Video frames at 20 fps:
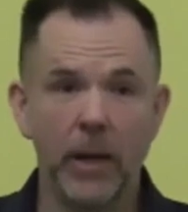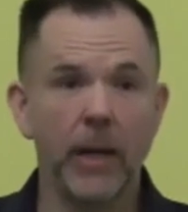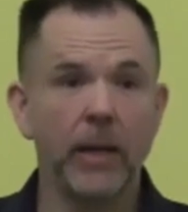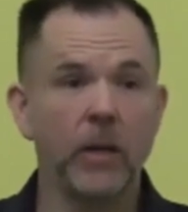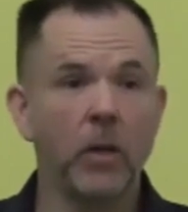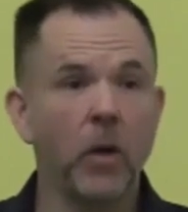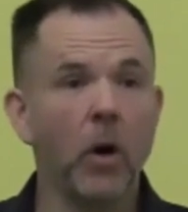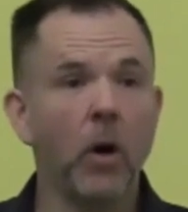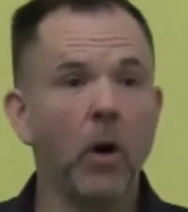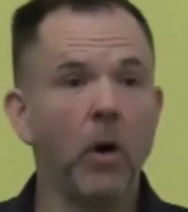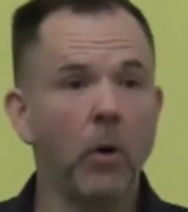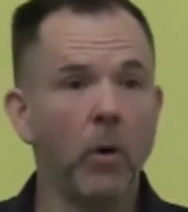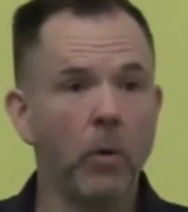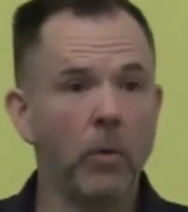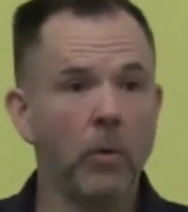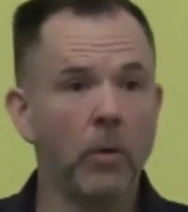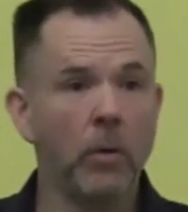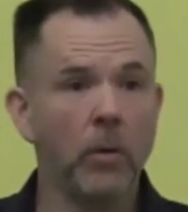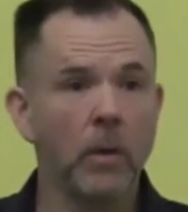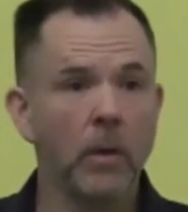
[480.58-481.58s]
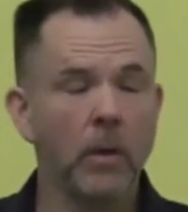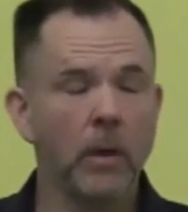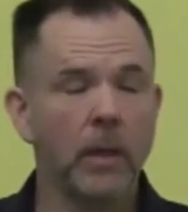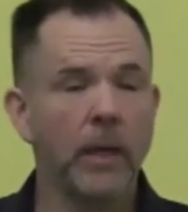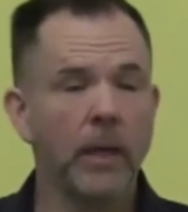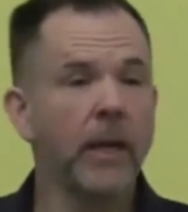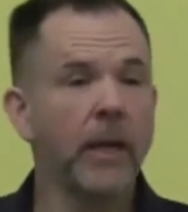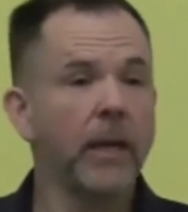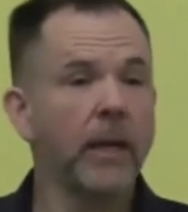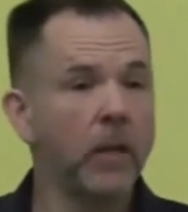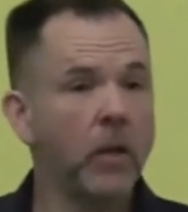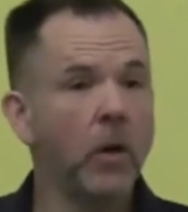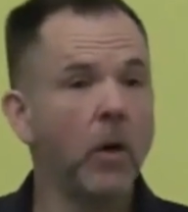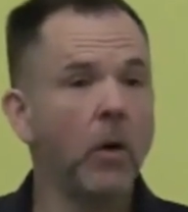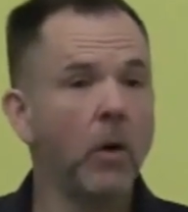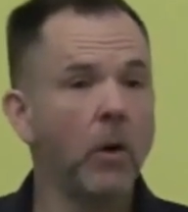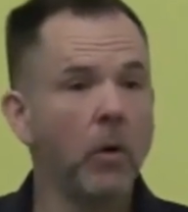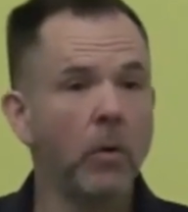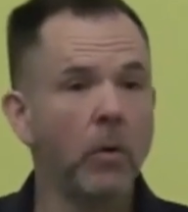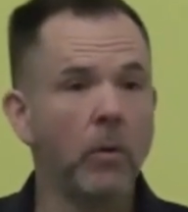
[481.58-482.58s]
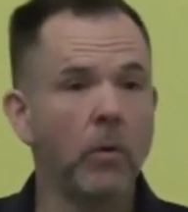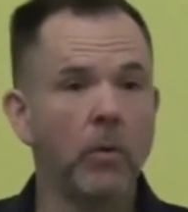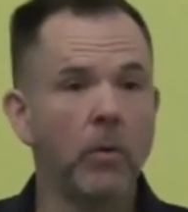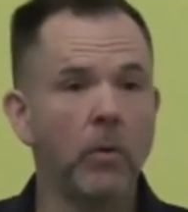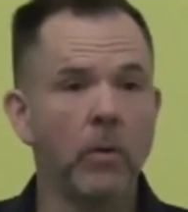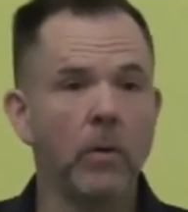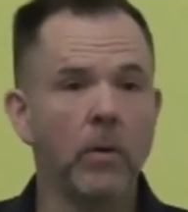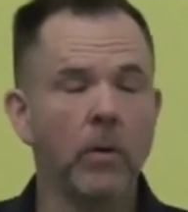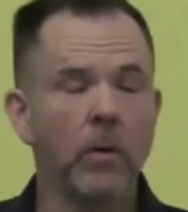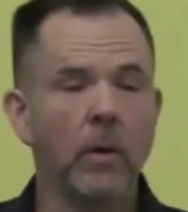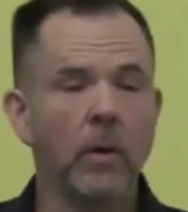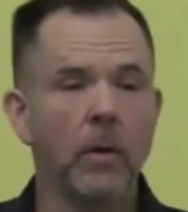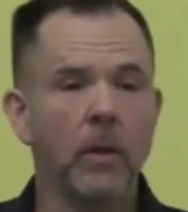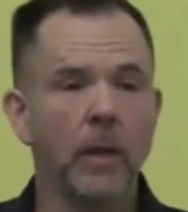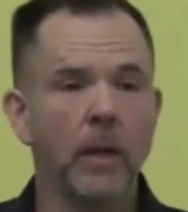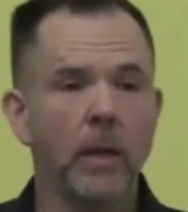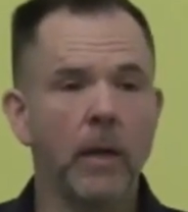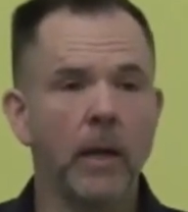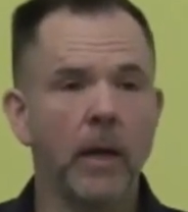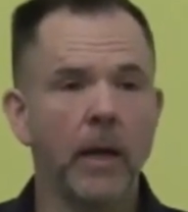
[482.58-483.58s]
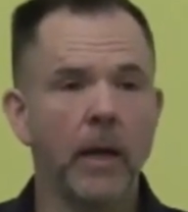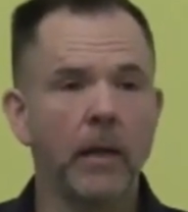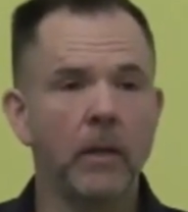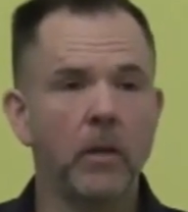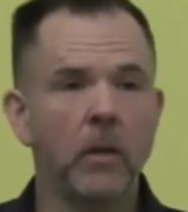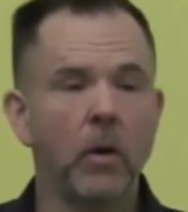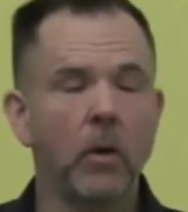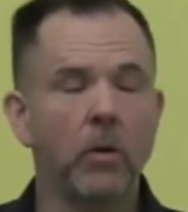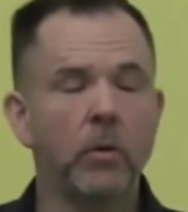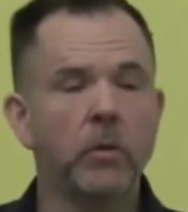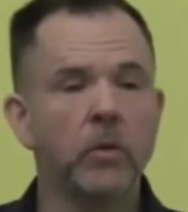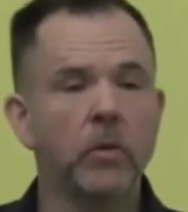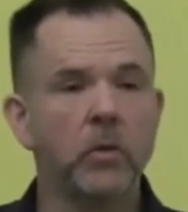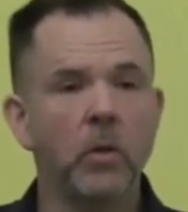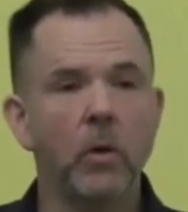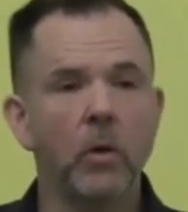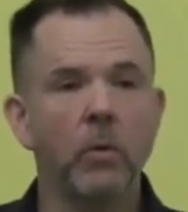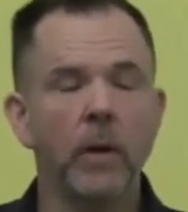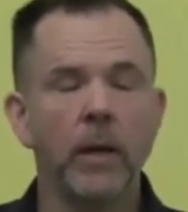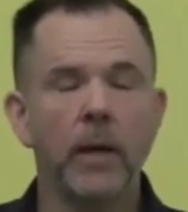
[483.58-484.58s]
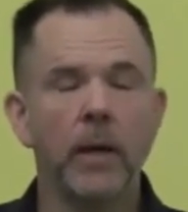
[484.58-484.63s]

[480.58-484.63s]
know. Like I know. So